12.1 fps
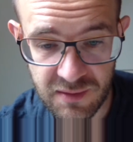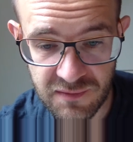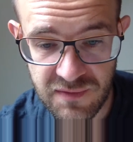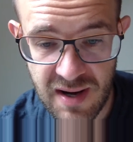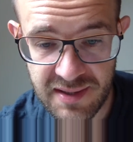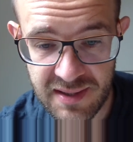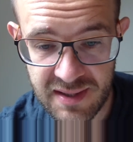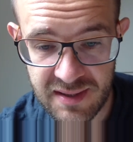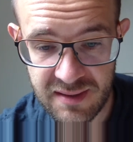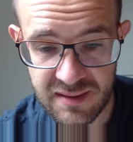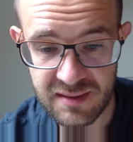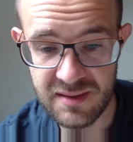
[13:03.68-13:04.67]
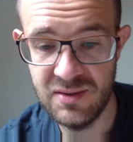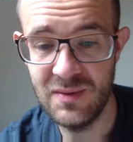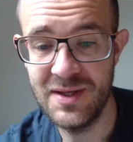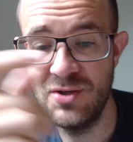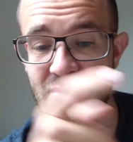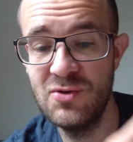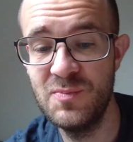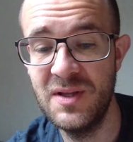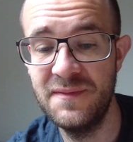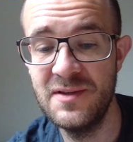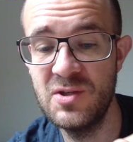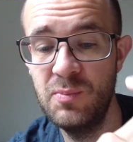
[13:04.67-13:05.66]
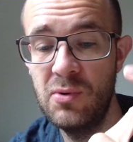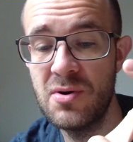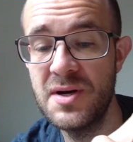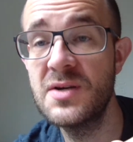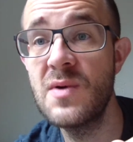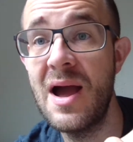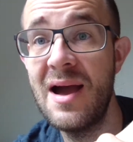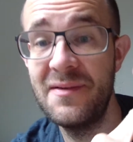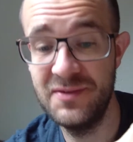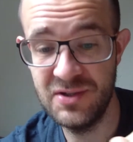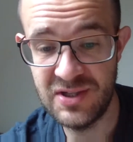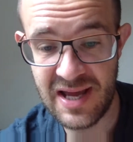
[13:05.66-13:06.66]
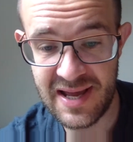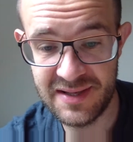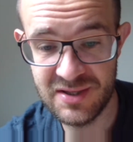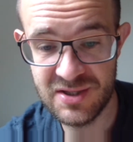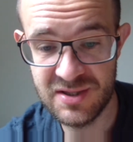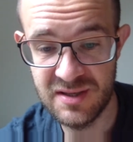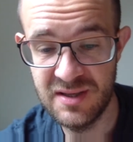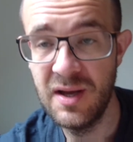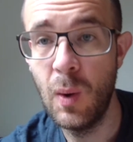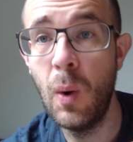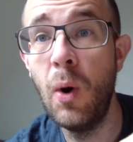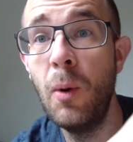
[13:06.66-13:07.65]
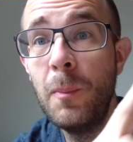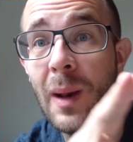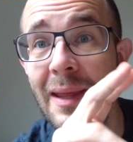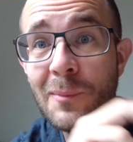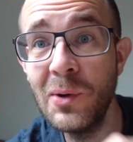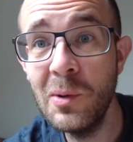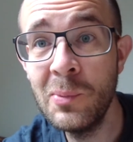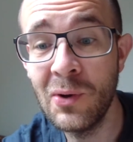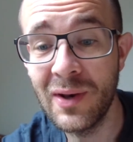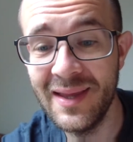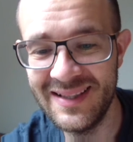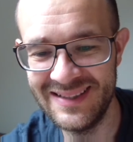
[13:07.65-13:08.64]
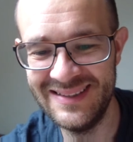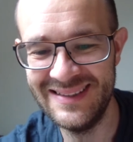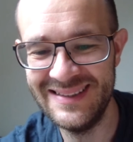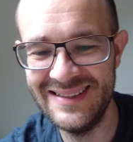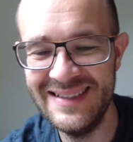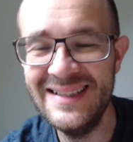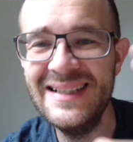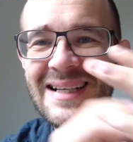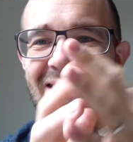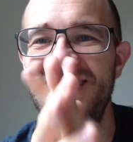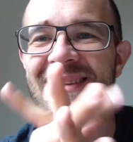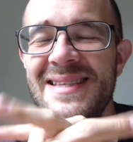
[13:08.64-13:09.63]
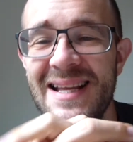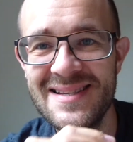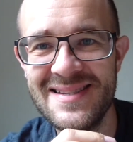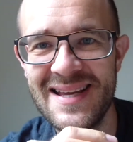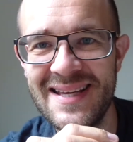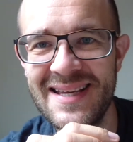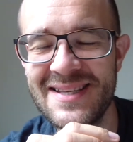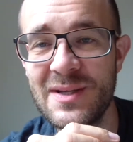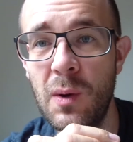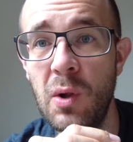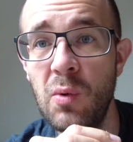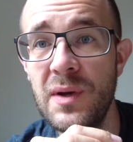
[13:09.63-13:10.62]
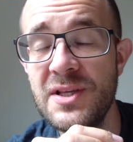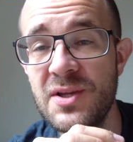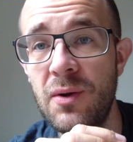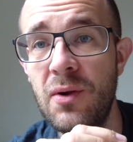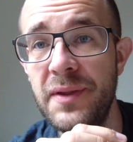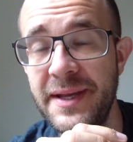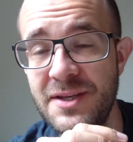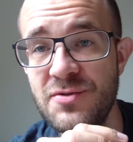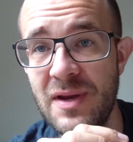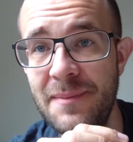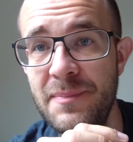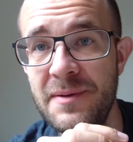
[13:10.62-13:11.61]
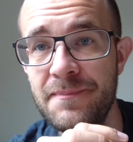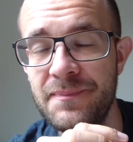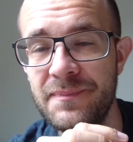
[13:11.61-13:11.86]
on Friday you can choose between sport, craft, dance, or playing Monopoly. On Saturday is always all-day trip.